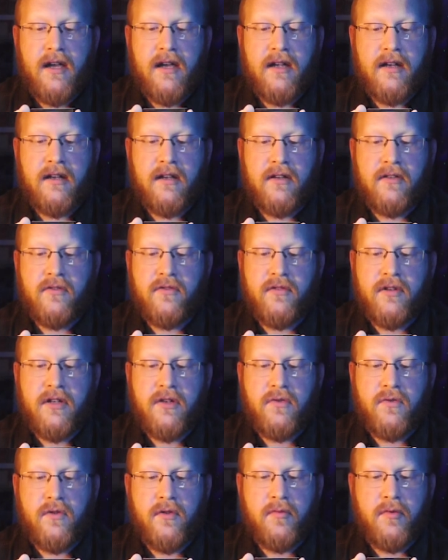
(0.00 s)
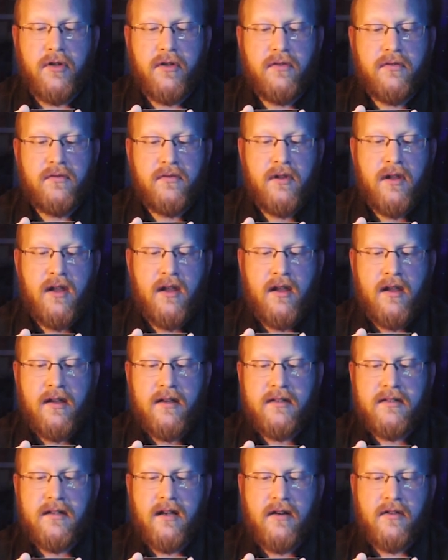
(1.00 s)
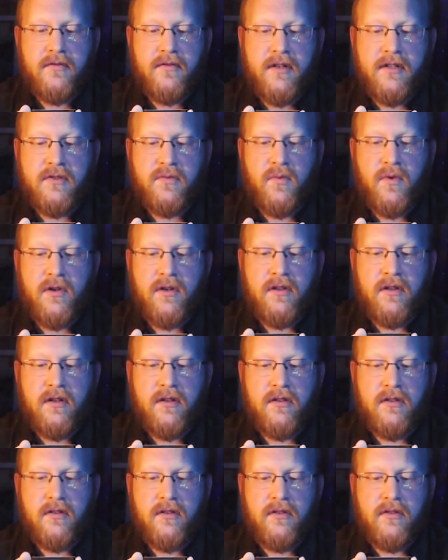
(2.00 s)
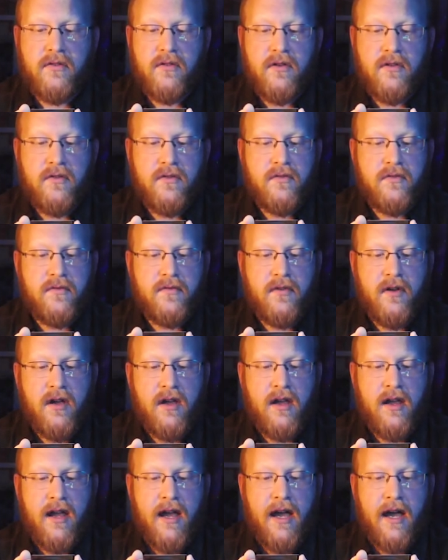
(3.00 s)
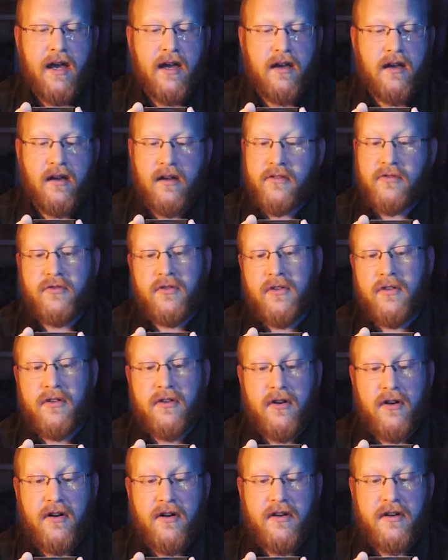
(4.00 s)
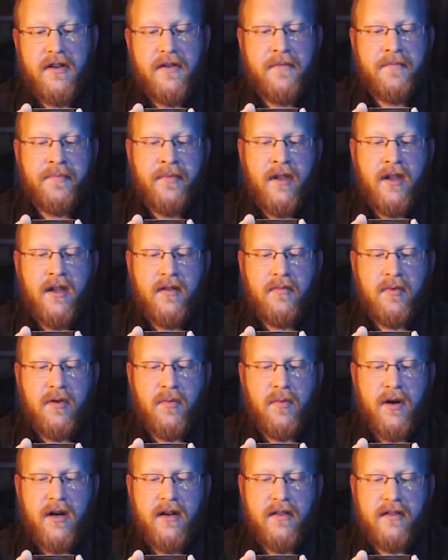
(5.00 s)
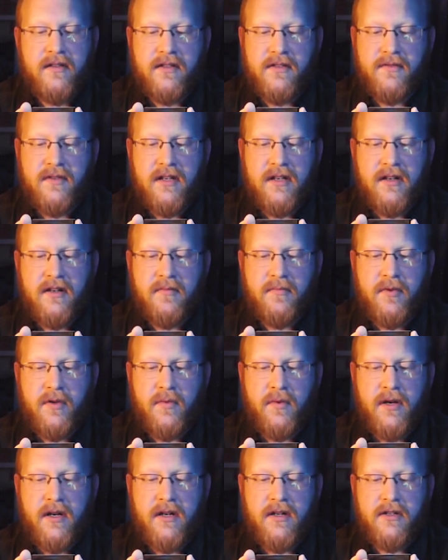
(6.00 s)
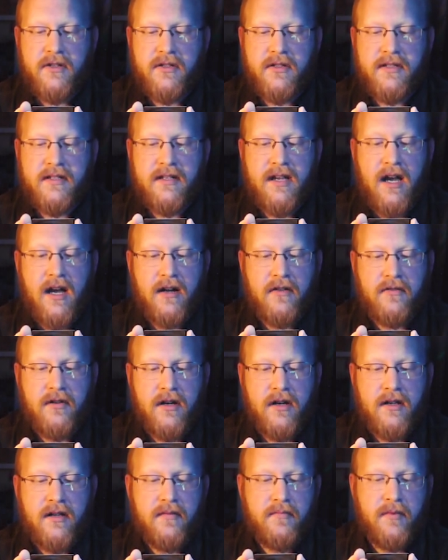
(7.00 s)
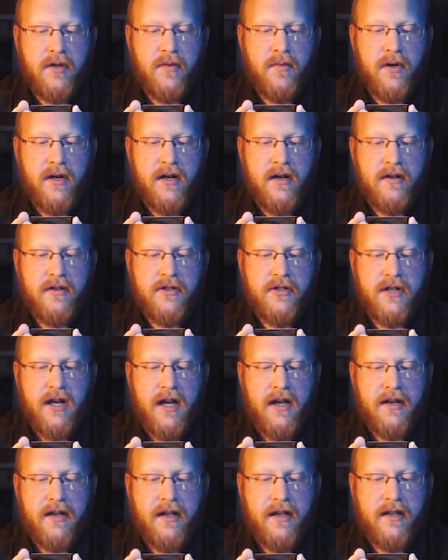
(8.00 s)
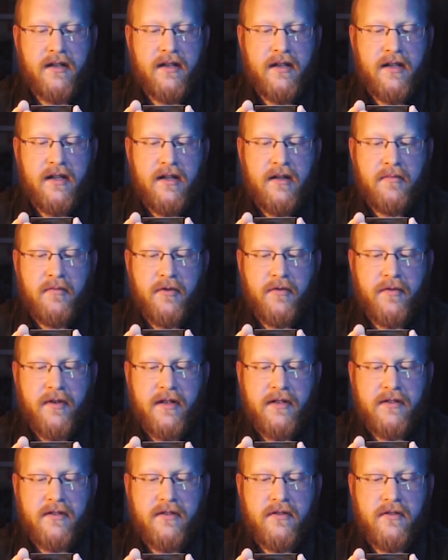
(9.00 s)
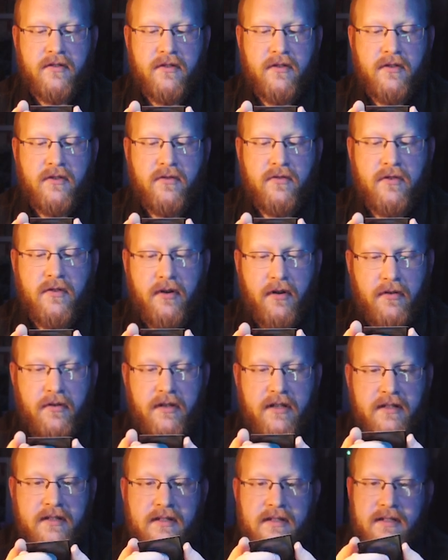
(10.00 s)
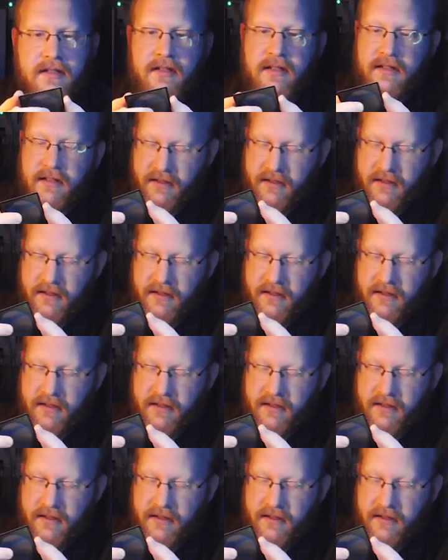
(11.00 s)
add a green or a blue. Sacrificed Waterlogged Grove, draw a card. Beware the Sphere. Beware Skagra. Beware Shada. Professor Chronotis.